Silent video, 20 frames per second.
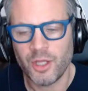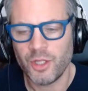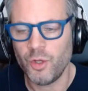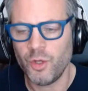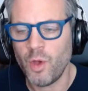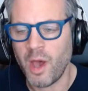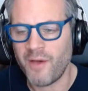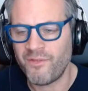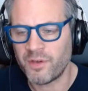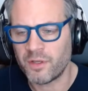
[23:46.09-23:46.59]

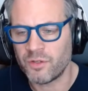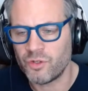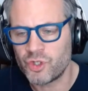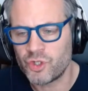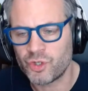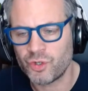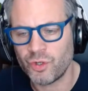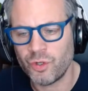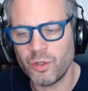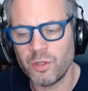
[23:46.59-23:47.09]
You have
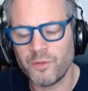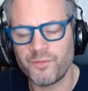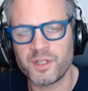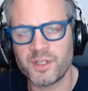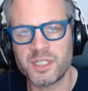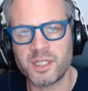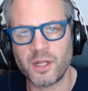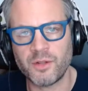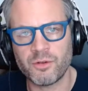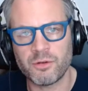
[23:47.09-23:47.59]
control of the
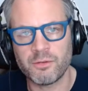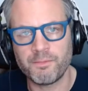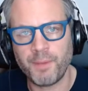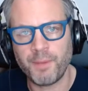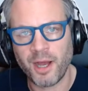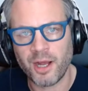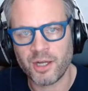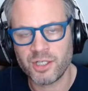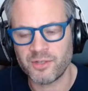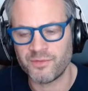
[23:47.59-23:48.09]
southern
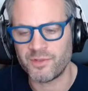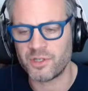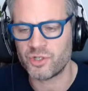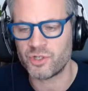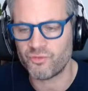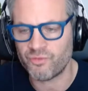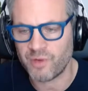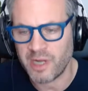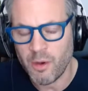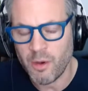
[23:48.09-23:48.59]
part of
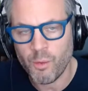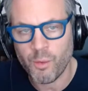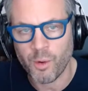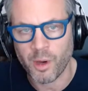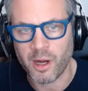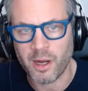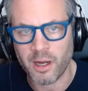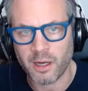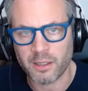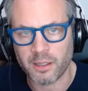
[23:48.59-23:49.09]
this
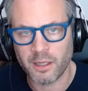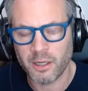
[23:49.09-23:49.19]
railway,